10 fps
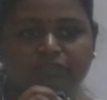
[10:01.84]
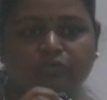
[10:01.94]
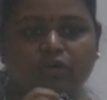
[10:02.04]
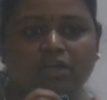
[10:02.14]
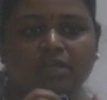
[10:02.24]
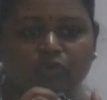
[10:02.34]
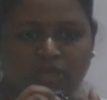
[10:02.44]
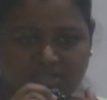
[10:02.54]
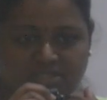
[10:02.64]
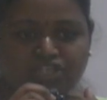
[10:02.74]
for
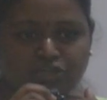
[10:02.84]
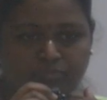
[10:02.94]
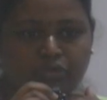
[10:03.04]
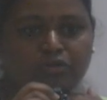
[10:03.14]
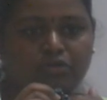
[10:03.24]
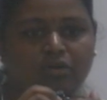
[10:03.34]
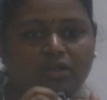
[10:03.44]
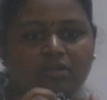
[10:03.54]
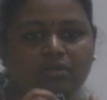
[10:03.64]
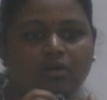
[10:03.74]
immunization
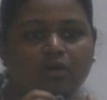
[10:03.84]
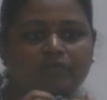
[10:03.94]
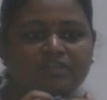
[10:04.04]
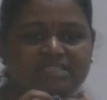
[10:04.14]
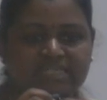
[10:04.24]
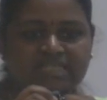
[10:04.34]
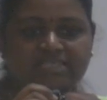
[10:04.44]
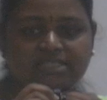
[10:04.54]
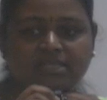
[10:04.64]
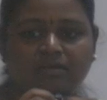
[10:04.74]
protocol of the
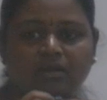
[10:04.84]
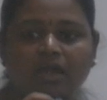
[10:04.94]
CDC